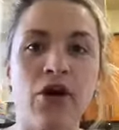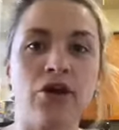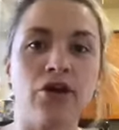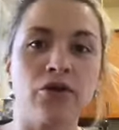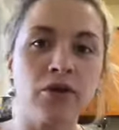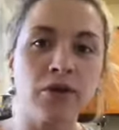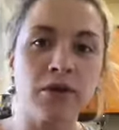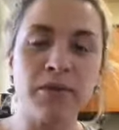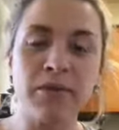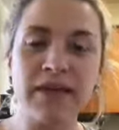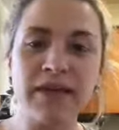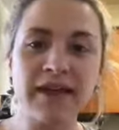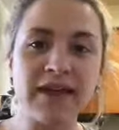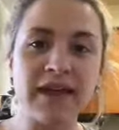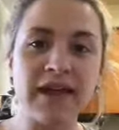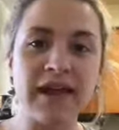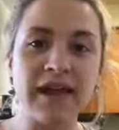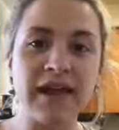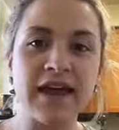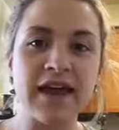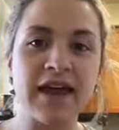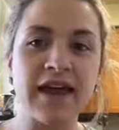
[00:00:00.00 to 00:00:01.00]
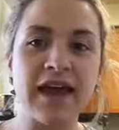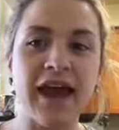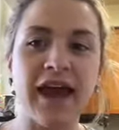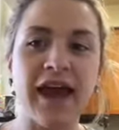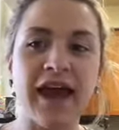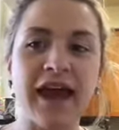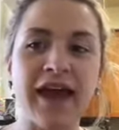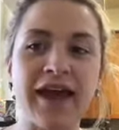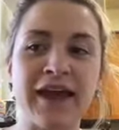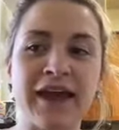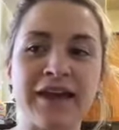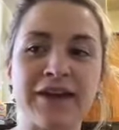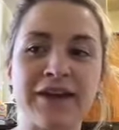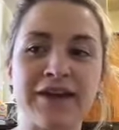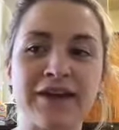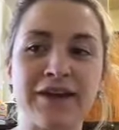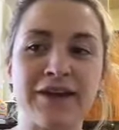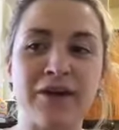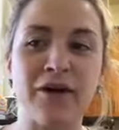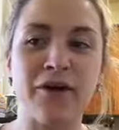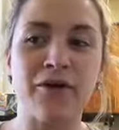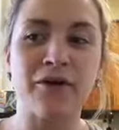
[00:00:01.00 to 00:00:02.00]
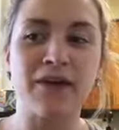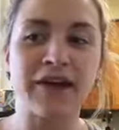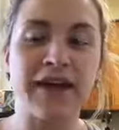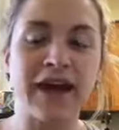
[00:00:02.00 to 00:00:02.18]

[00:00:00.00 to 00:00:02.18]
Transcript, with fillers: you can be sneaky and, you know,